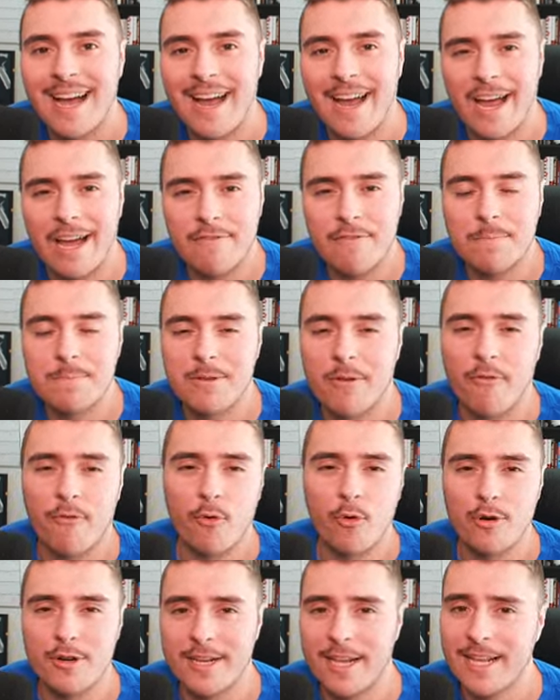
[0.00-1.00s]
I have up to
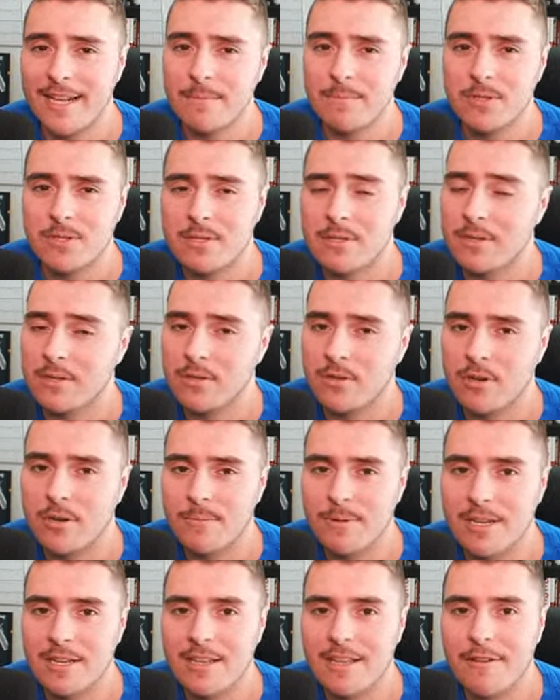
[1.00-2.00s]
4 games to
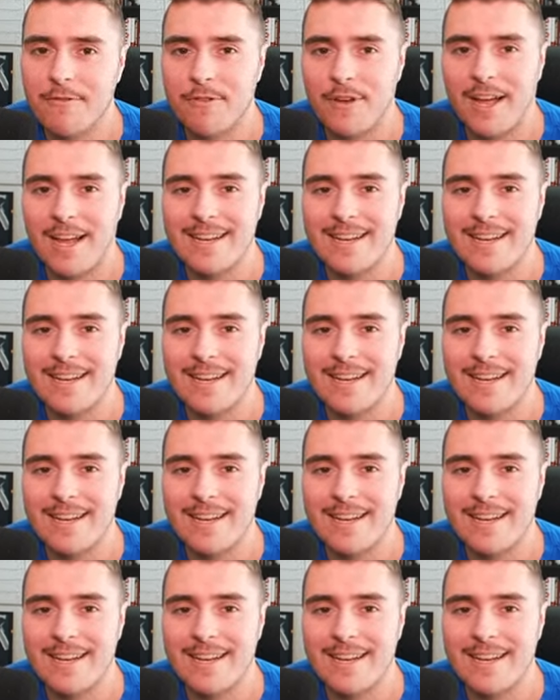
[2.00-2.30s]
determine if